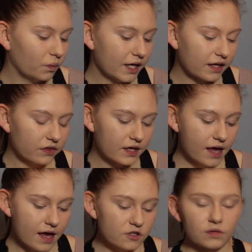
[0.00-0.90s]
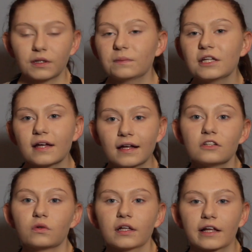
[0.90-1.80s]
with, so I'm going to be kind
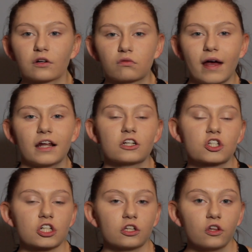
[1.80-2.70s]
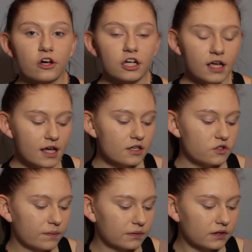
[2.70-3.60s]
of doing like a reddish look.
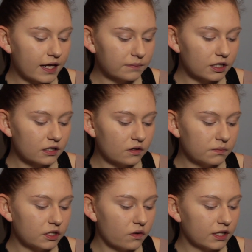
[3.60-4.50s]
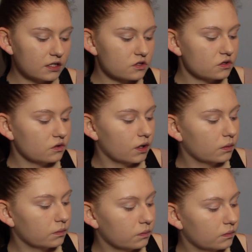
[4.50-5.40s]
So then I'm going to be going into
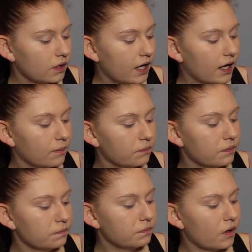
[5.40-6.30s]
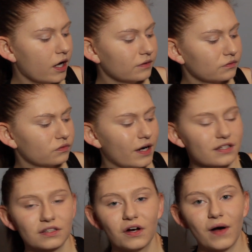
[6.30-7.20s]
Bon
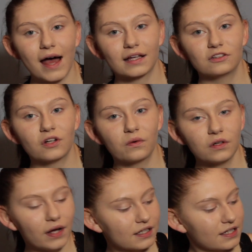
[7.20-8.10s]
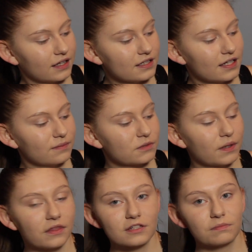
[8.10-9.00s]
Fresco. I don't know how to say these names,
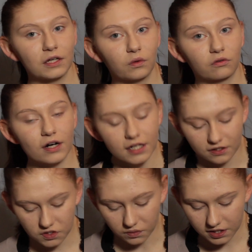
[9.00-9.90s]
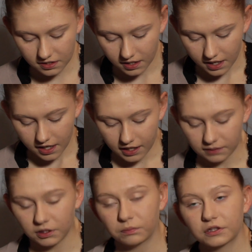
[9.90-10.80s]
but this pink one right next to it.
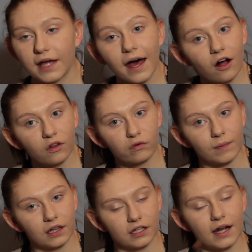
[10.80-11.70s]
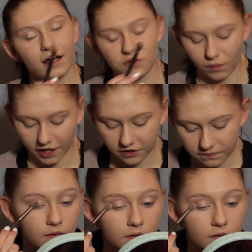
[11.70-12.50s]
And I'm going to put that all over my lid as well.